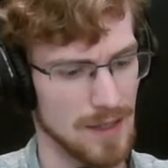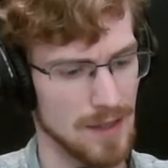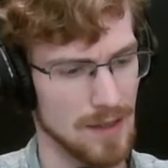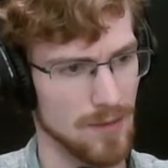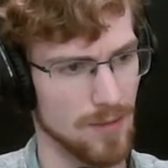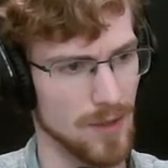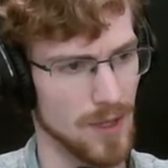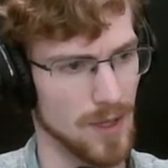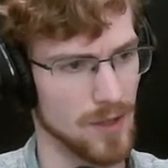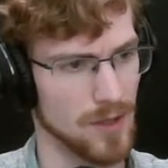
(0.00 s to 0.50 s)

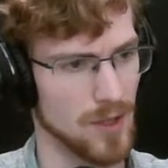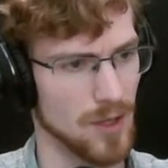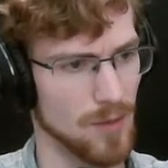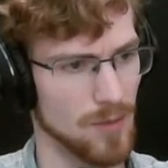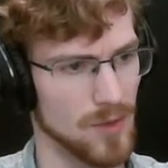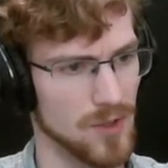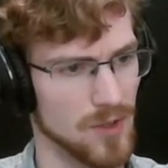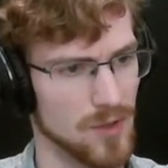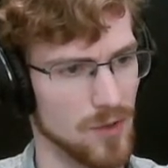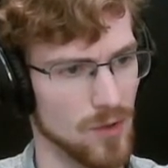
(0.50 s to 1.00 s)
when it
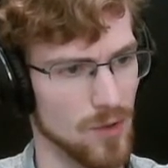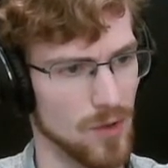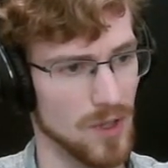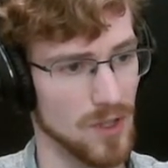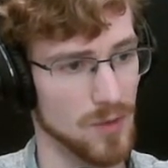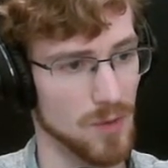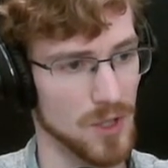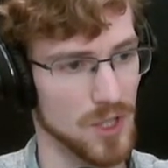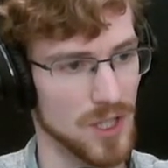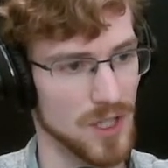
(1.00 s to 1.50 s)
comes to,
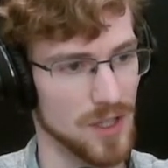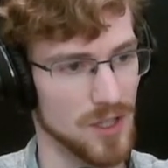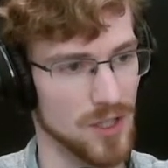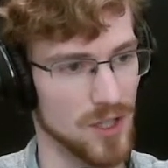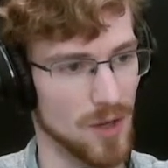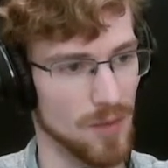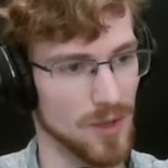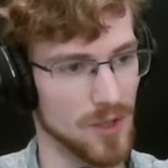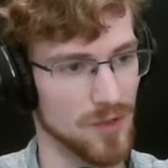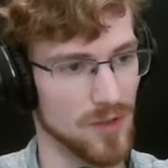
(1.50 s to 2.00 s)
especially
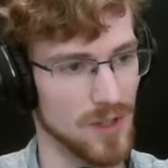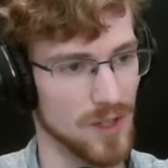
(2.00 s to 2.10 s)
geometry